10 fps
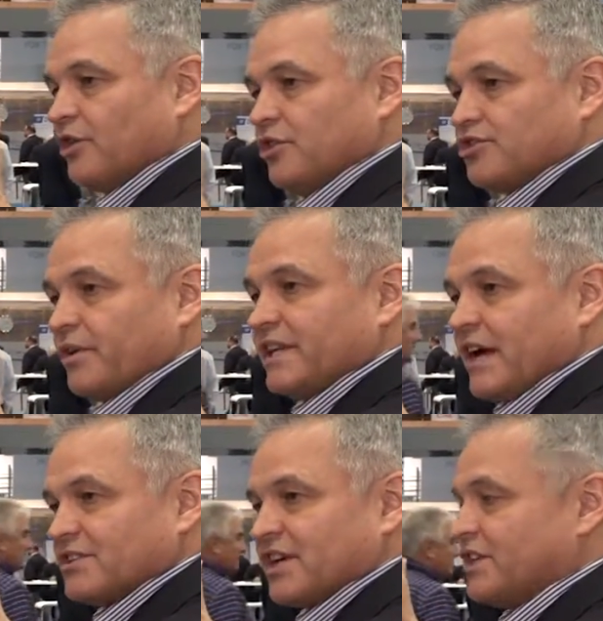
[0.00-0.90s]
enclosure on the
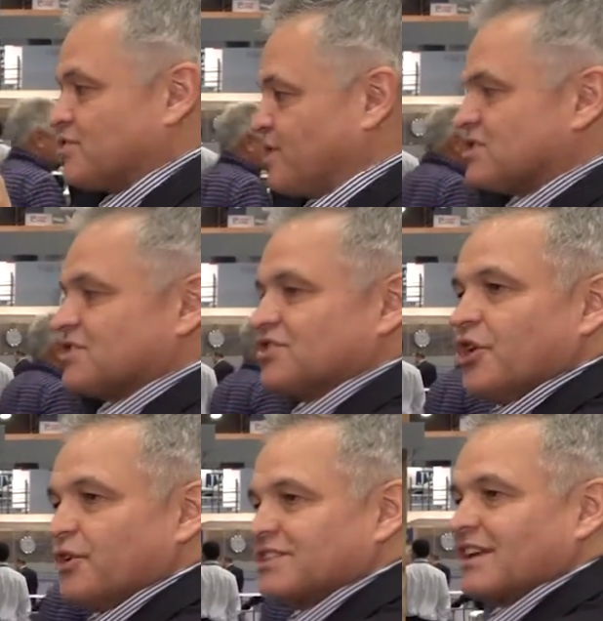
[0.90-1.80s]
outside. So this is
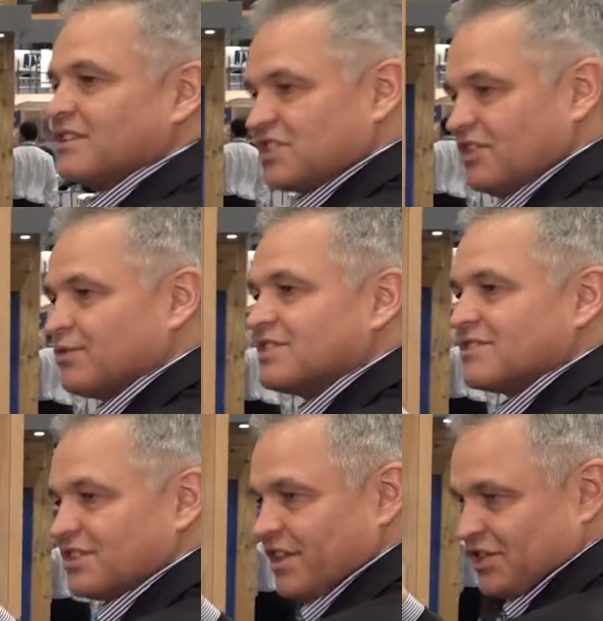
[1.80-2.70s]
known as a continuous
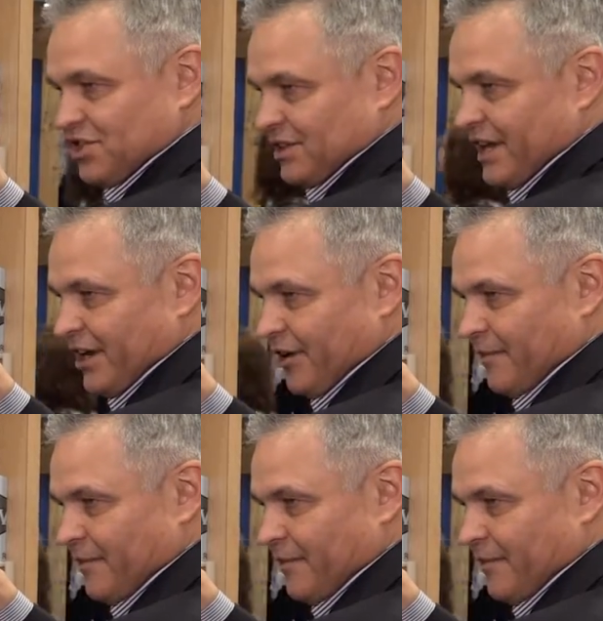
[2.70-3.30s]
insulation layer.